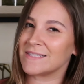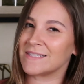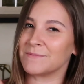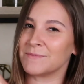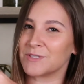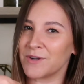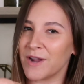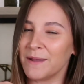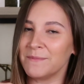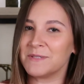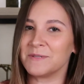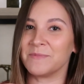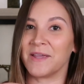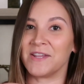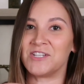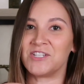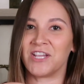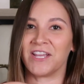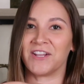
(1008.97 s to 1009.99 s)
subscribe to
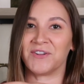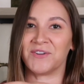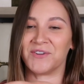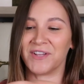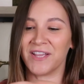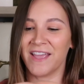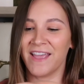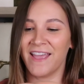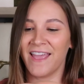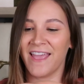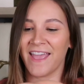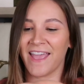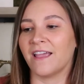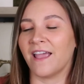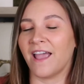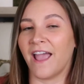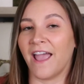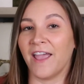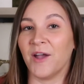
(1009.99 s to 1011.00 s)
my channel.
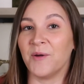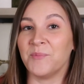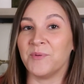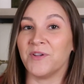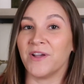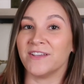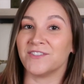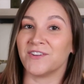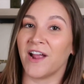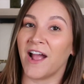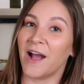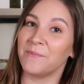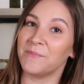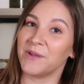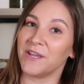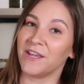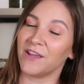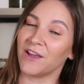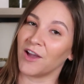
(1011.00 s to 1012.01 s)
I hope you guys are
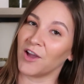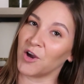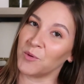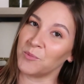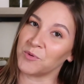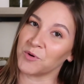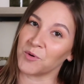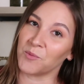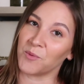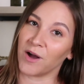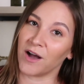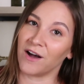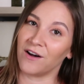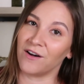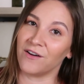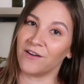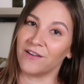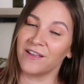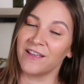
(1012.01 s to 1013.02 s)
happy. I hope you're
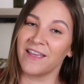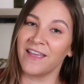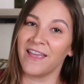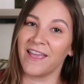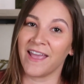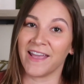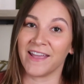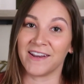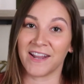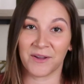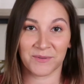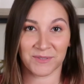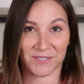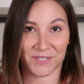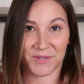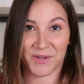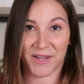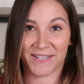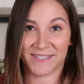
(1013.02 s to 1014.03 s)
well, and
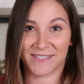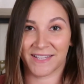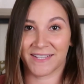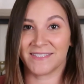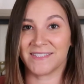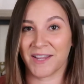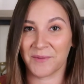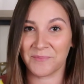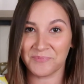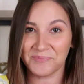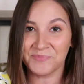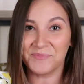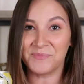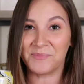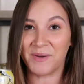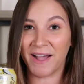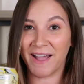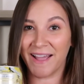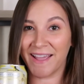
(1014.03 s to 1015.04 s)
I'll see you guys next
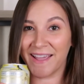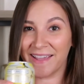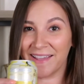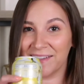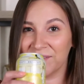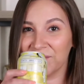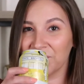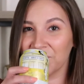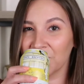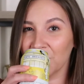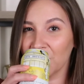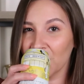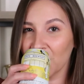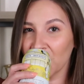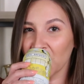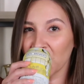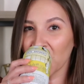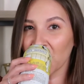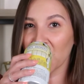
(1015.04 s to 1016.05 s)
time. Bye.
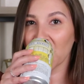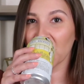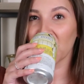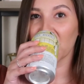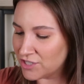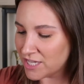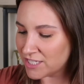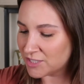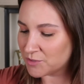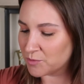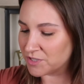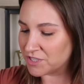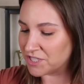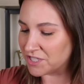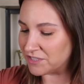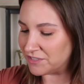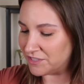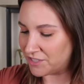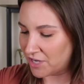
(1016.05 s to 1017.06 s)
This was
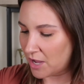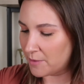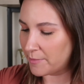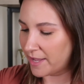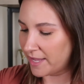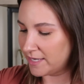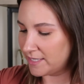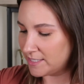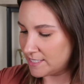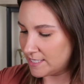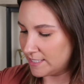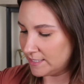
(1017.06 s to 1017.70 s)
a dumb idea.